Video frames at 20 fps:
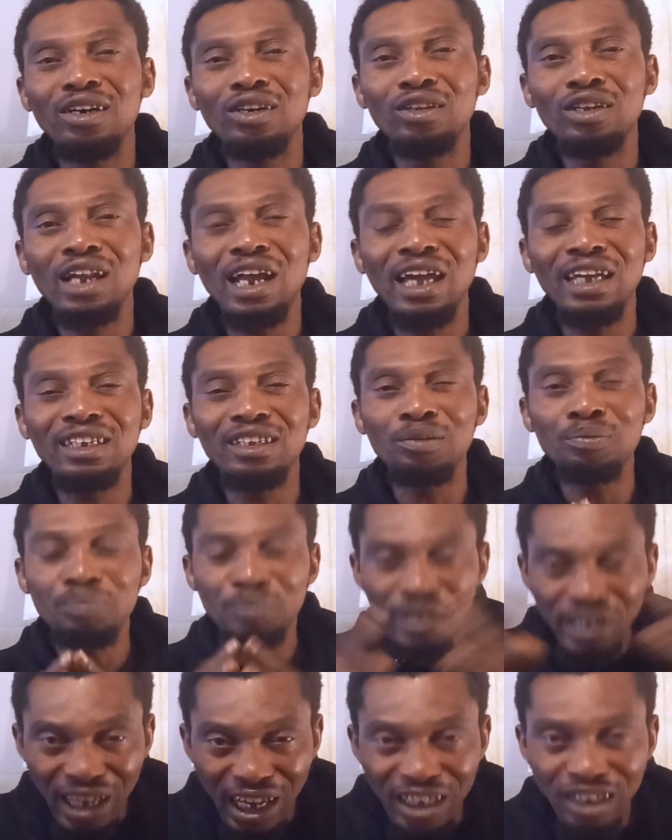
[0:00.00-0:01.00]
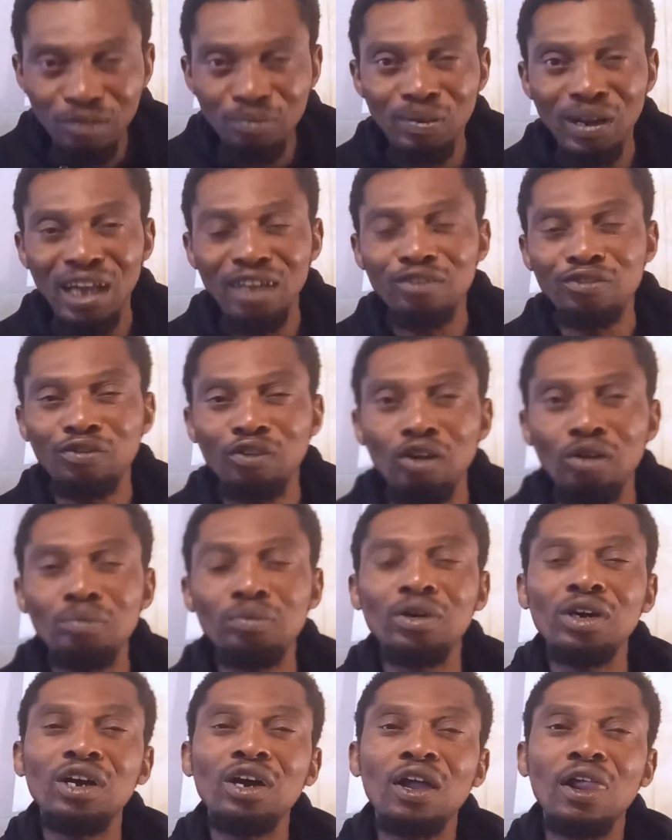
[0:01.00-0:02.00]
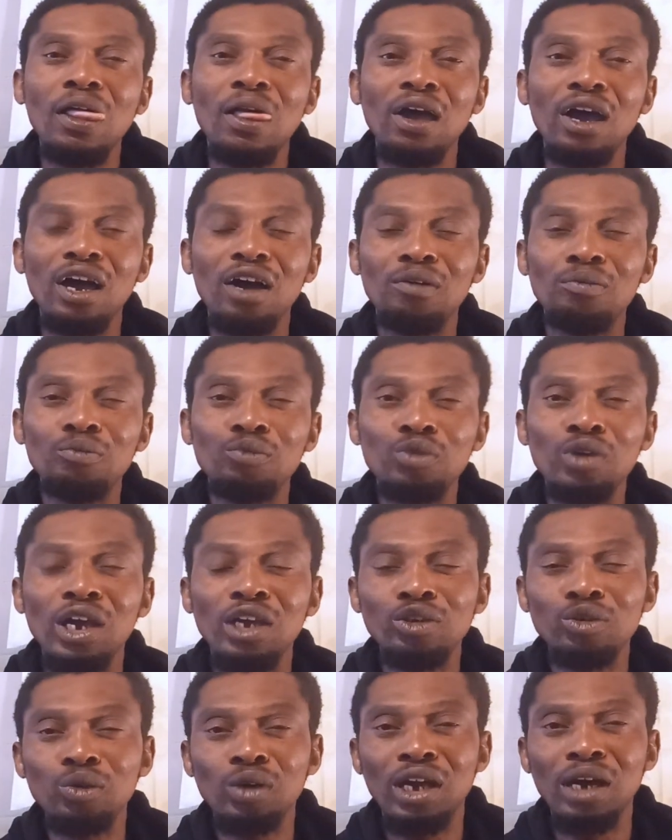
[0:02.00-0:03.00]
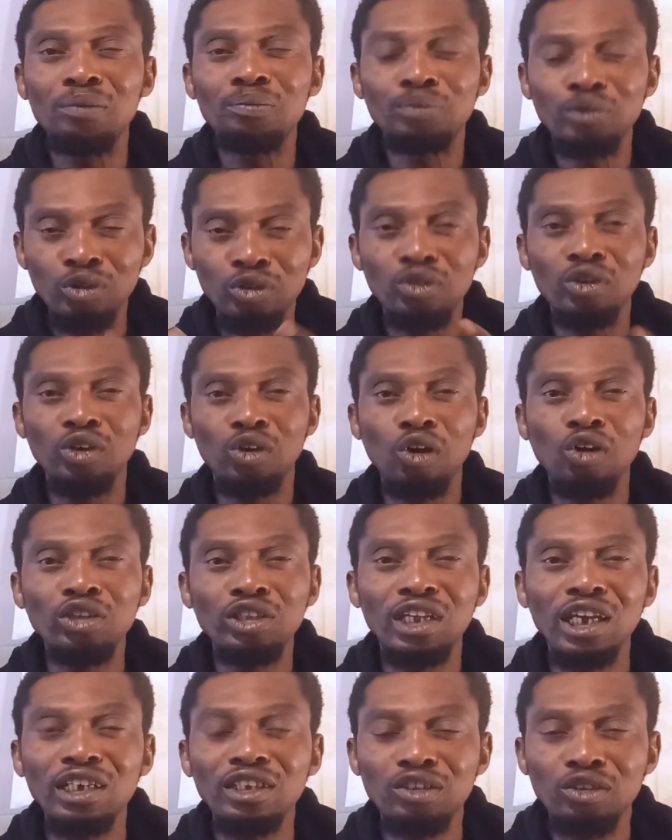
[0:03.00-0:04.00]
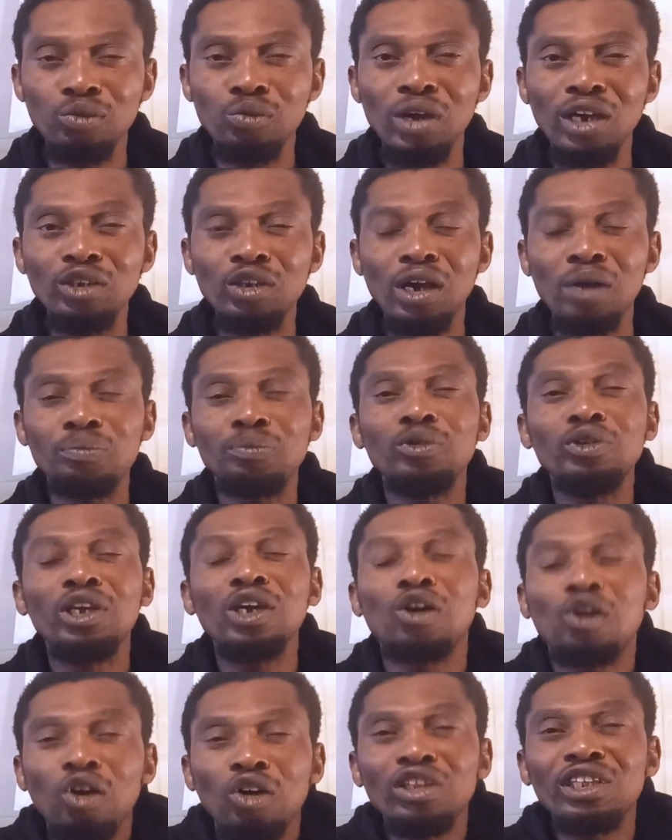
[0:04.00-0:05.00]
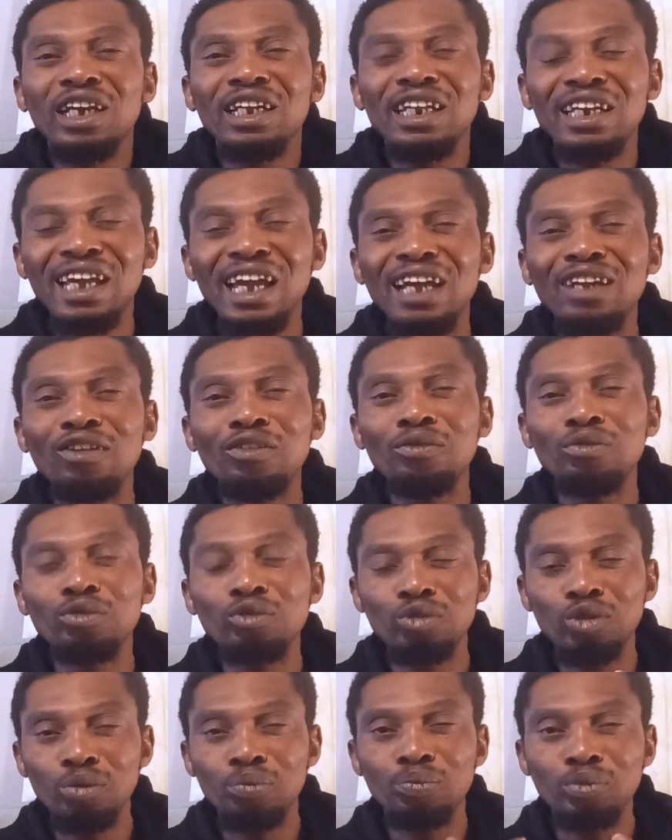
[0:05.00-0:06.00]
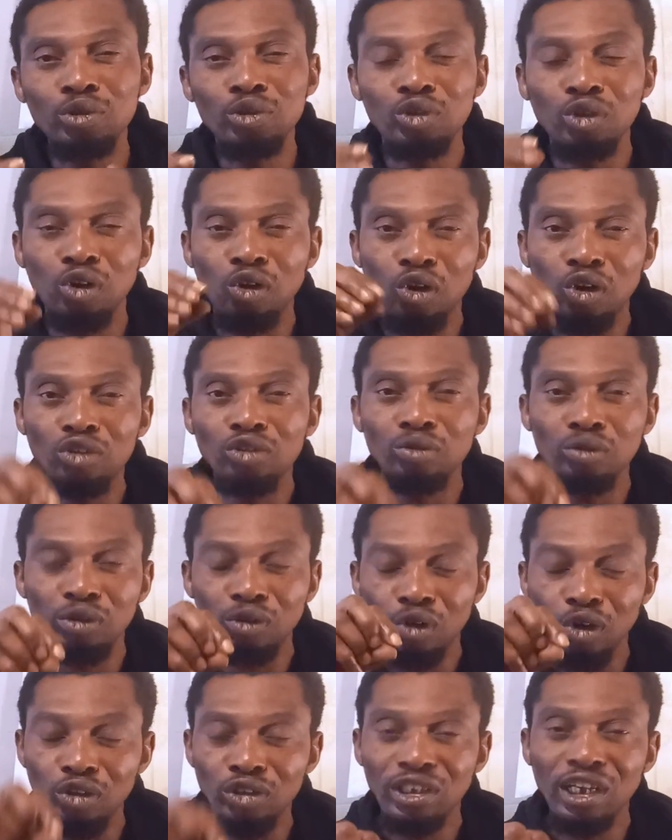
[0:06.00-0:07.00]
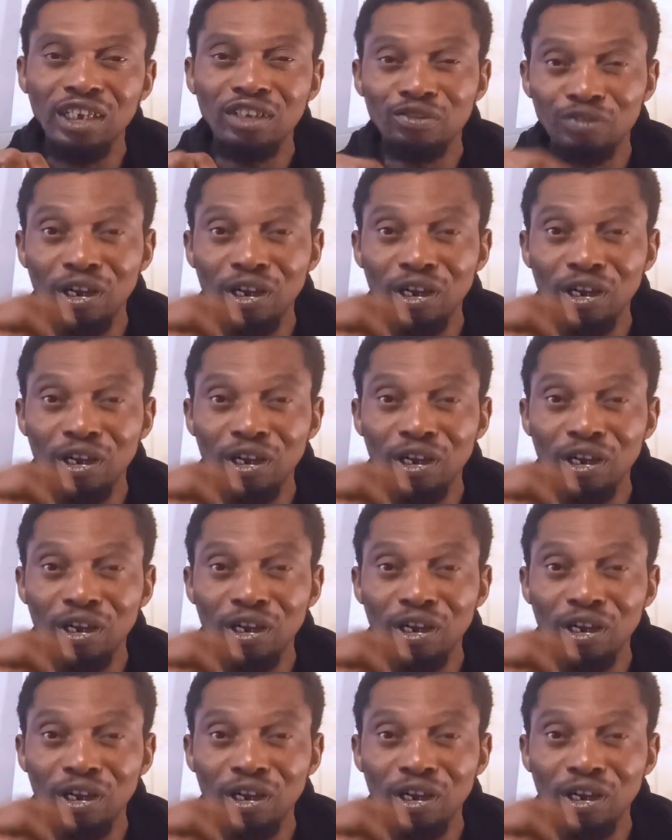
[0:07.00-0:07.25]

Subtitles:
like the biggest platform where you can put content, where you can put the content, the kind of to put your content.